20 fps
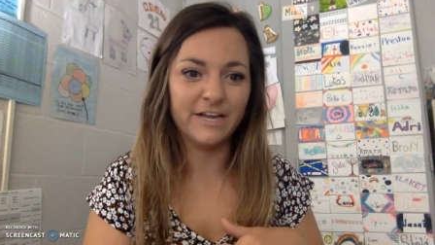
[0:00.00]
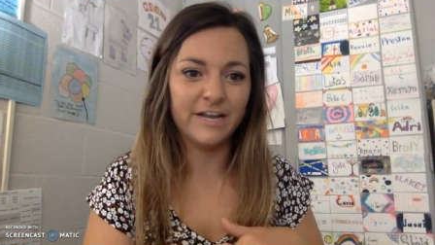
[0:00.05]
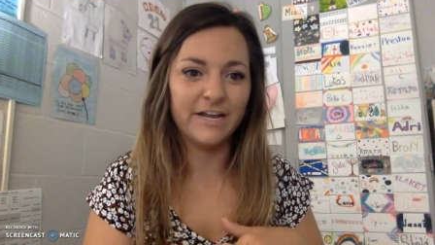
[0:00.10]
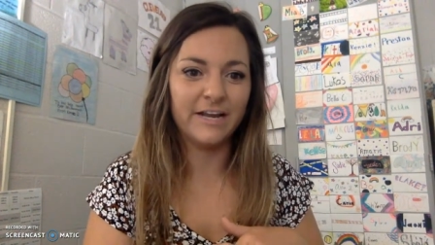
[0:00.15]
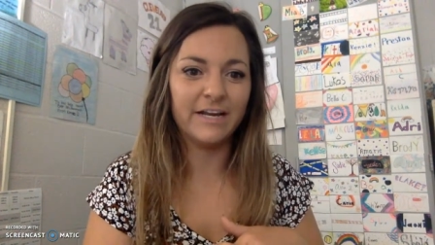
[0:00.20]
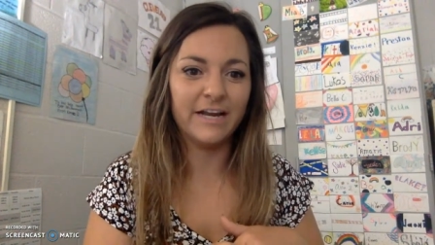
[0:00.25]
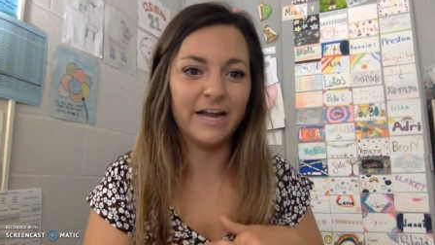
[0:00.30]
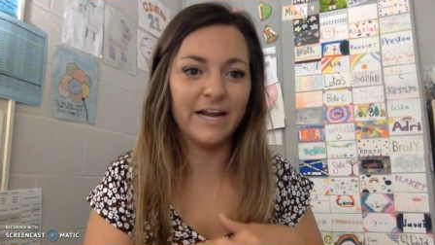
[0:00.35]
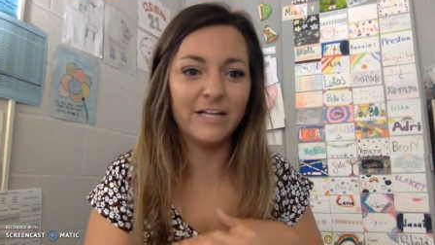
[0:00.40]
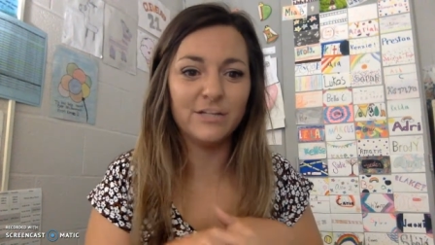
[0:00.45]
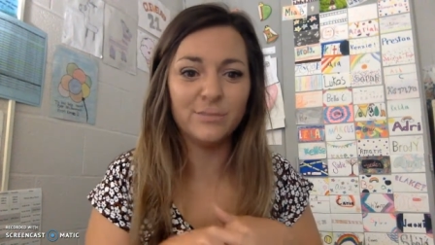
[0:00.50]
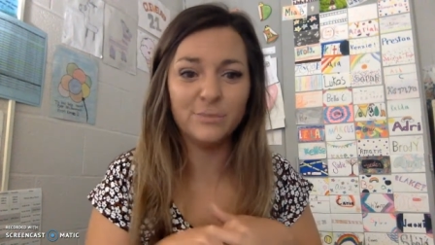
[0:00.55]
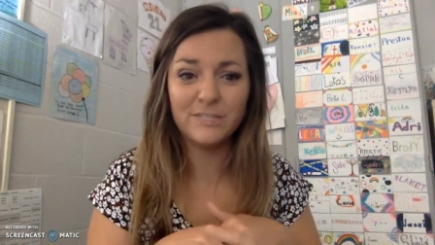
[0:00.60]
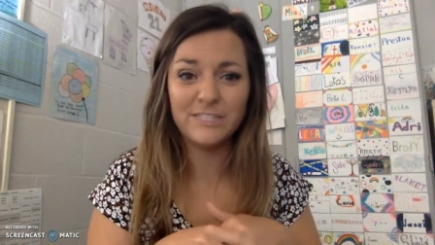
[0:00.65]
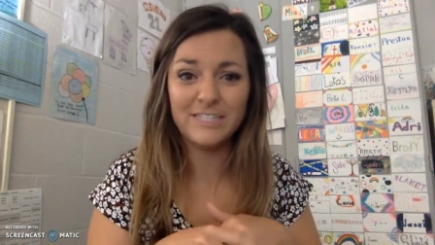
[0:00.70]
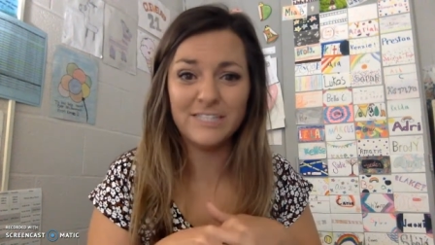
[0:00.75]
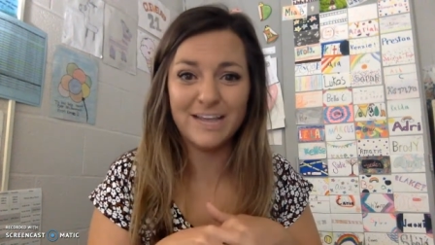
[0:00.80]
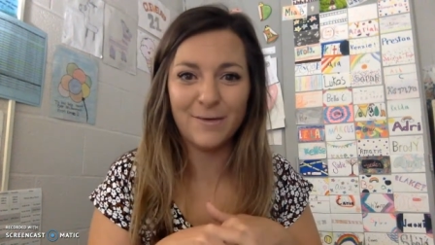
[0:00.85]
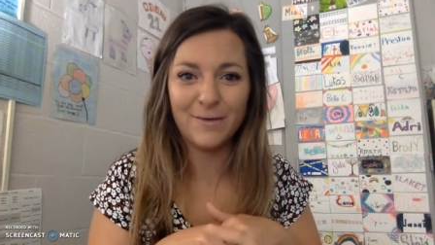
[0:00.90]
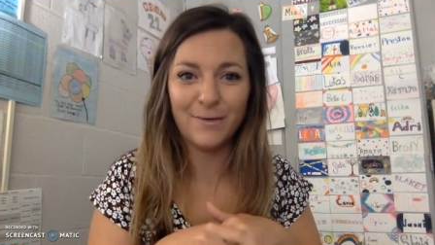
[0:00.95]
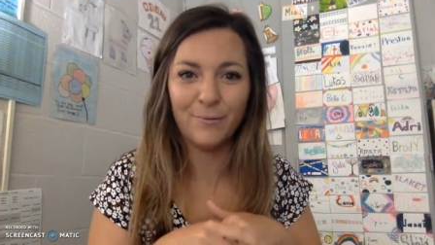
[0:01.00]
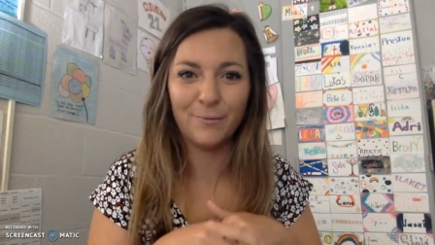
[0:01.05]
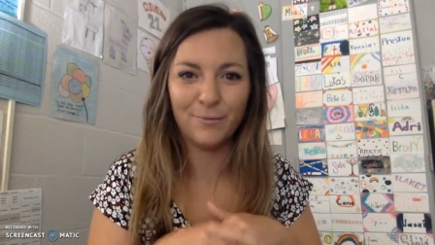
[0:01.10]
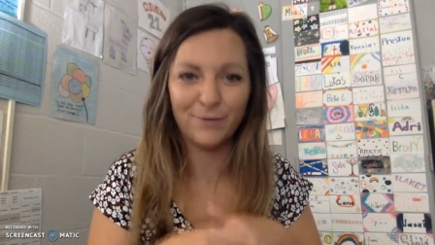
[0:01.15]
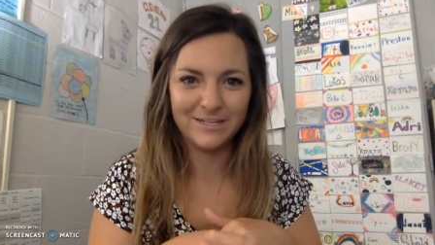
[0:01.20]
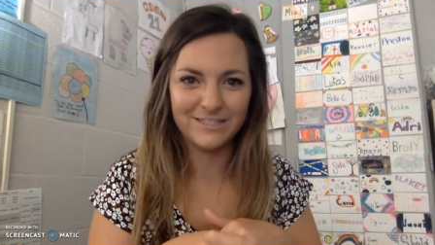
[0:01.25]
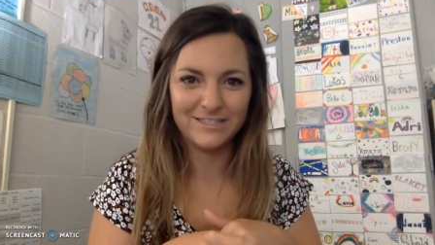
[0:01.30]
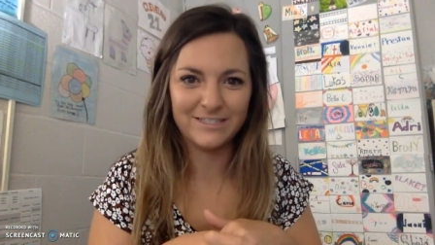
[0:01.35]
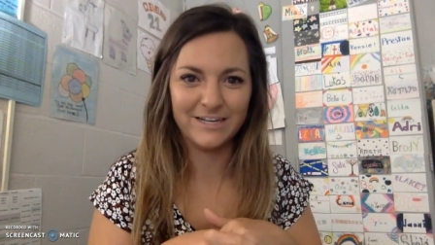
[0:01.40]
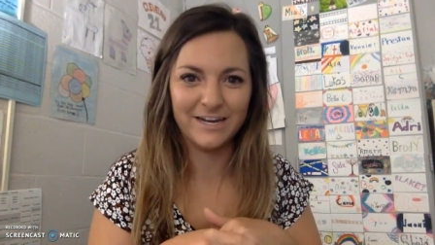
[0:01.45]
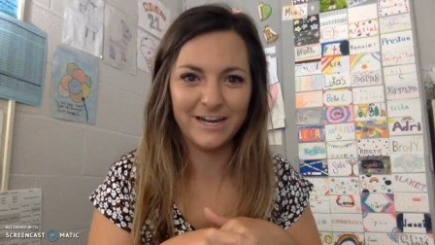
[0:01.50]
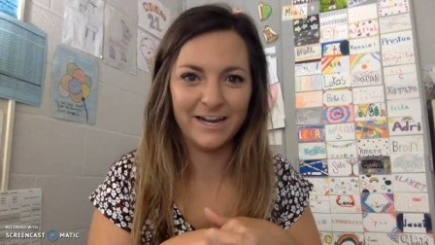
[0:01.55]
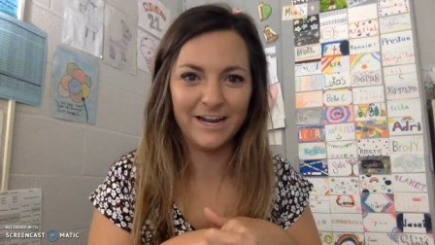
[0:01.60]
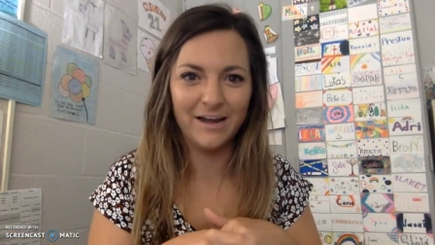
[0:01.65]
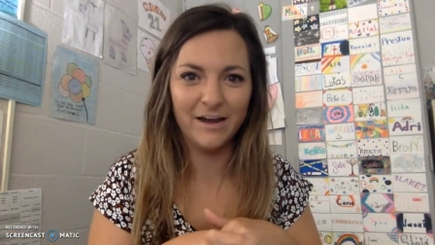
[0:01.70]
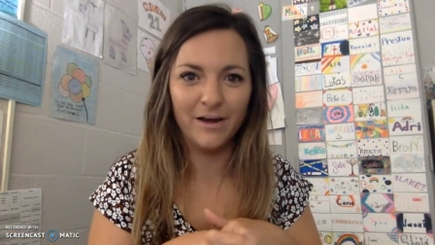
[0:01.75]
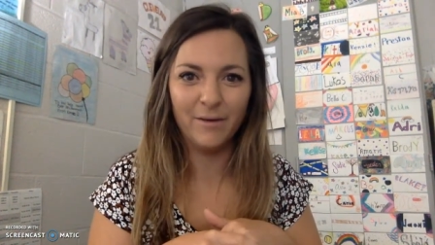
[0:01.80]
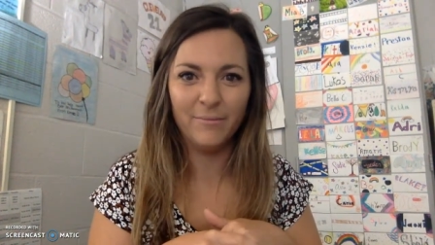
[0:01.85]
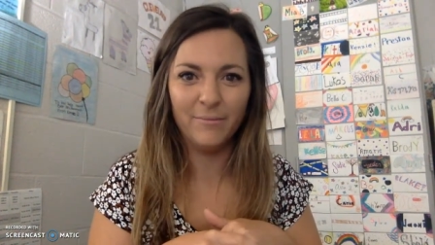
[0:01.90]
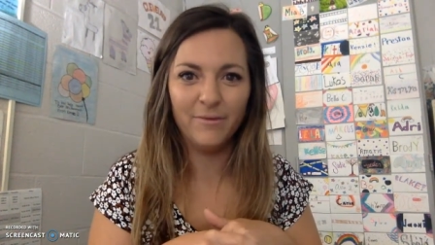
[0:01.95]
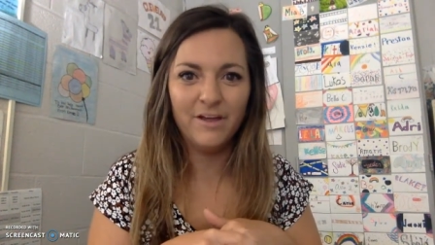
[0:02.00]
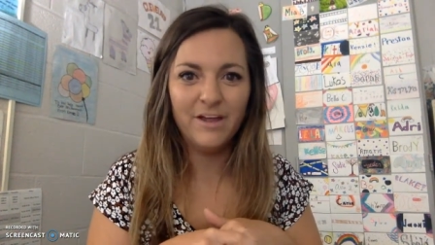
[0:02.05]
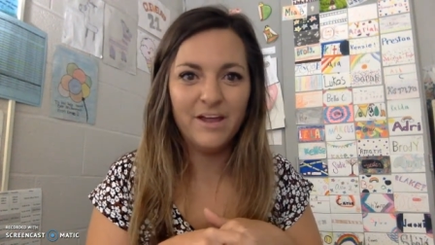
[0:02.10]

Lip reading: And I just want to say how impressed I am.